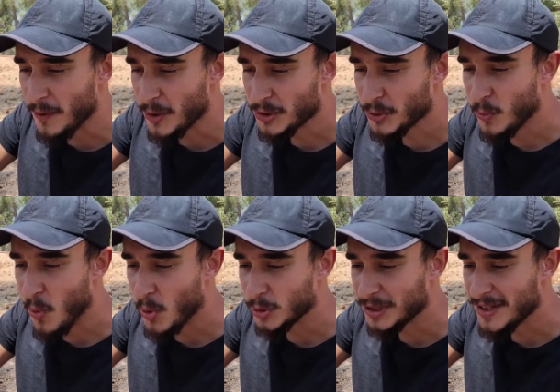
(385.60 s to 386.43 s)
first
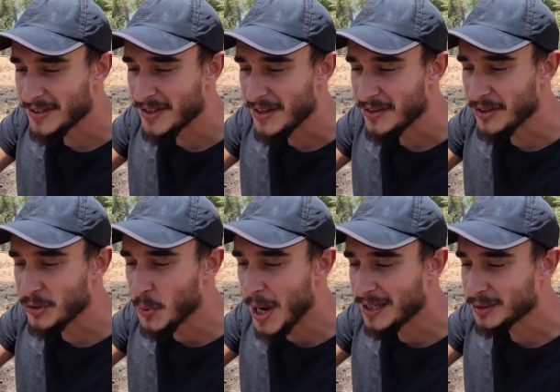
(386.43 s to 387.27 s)
quote is, "The
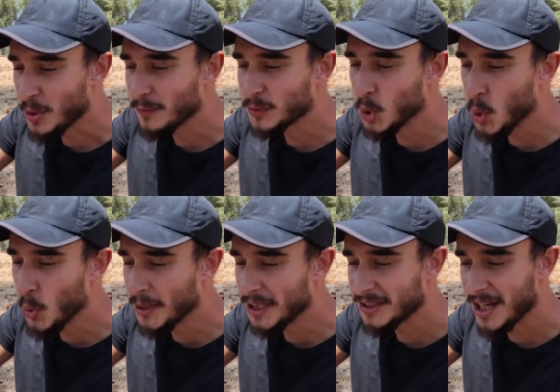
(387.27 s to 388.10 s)
dread of
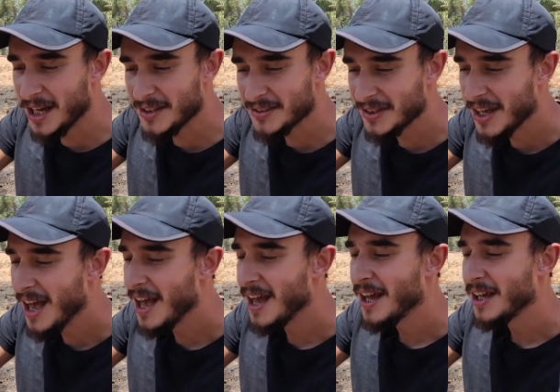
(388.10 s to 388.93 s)
doing a task
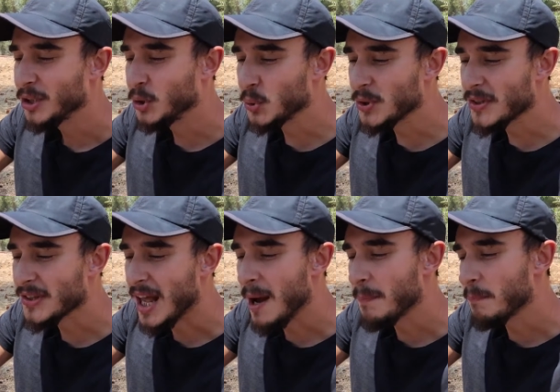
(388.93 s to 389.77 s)
uses
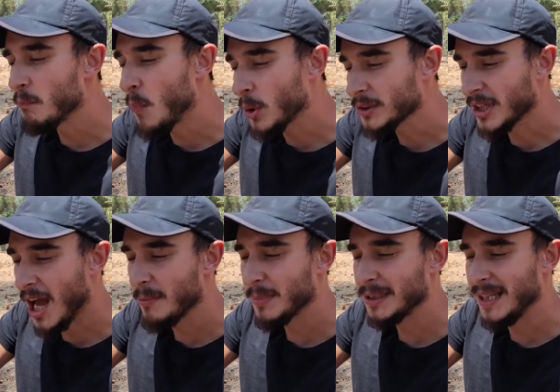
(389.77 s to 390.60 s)
up more
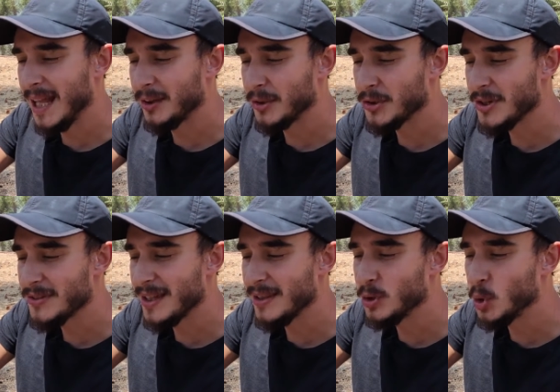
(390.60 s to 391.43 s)
time and energy
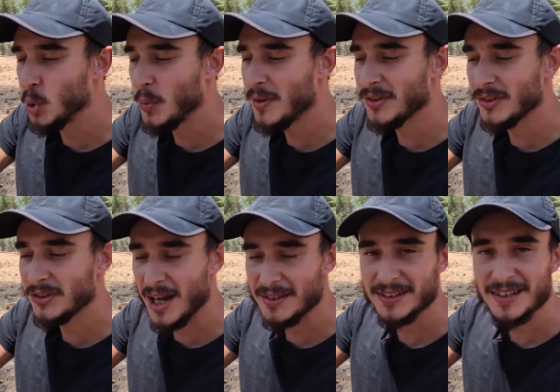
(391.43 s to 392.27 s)
than doing the
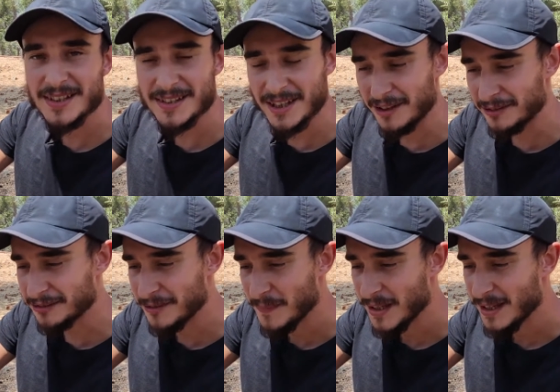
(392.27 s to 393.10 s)
task itself,"
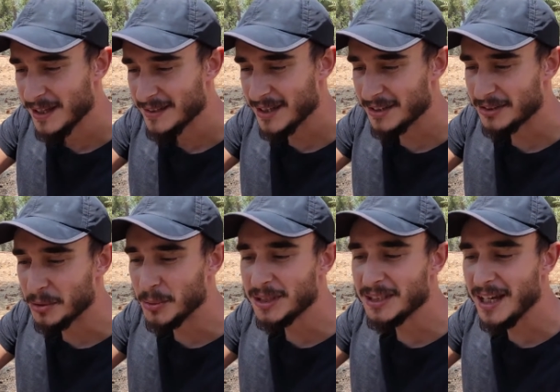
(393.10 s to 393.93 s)
said
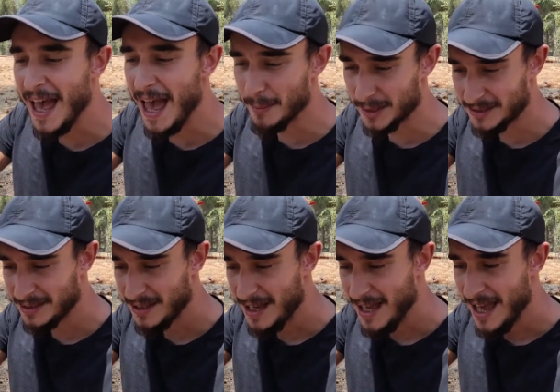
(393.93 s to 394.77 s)
Rita Emmett.
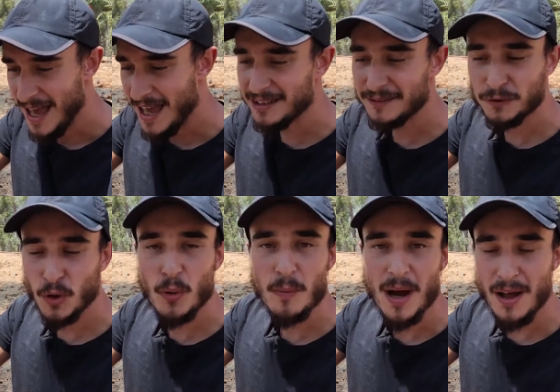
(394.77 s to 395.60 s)
And
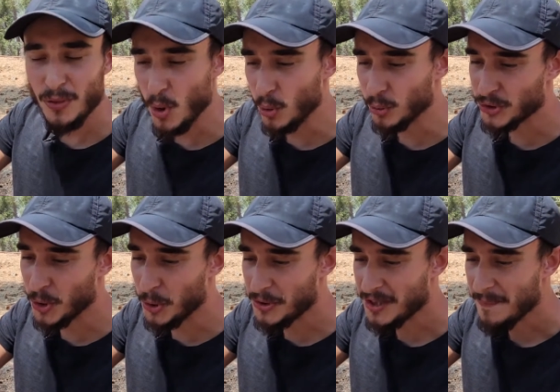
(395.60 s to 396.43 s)
from unknown
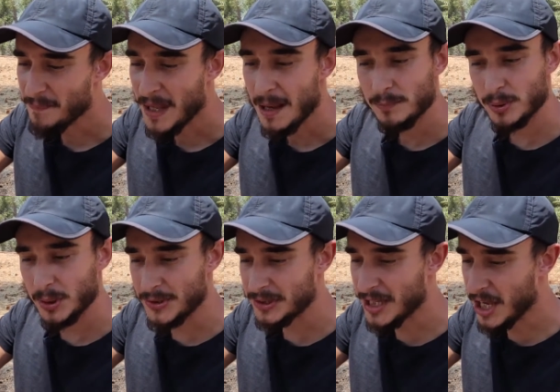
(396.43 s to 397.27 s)
source,
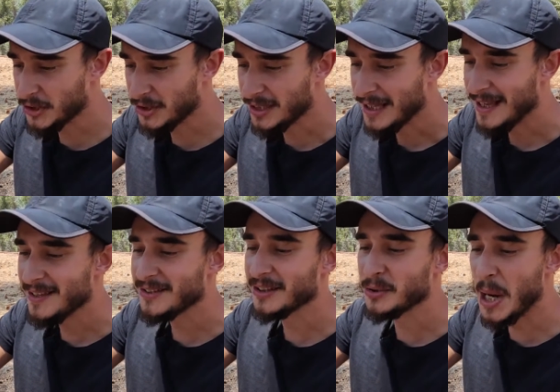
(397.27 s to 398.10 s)
"Procrastination
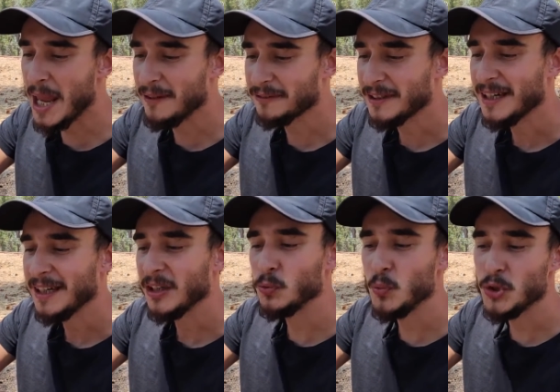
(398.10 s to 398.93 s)
is the grave
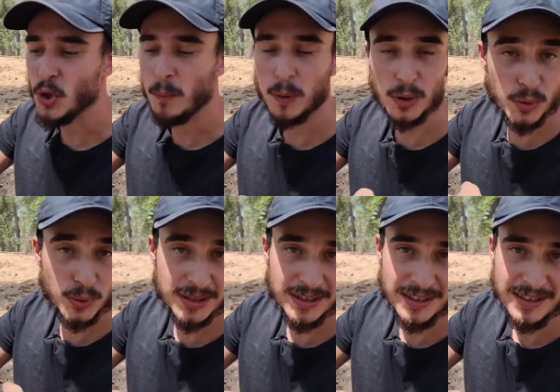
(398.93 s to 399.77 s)
in which
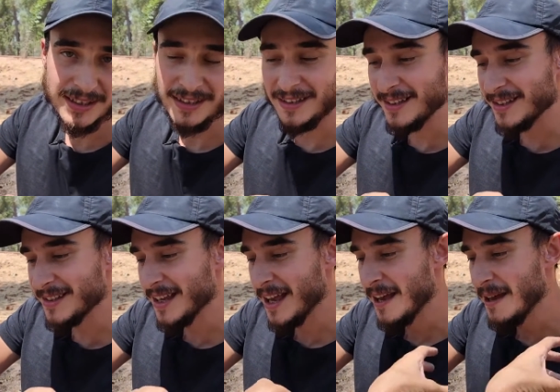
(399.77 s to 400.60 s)
opportunity is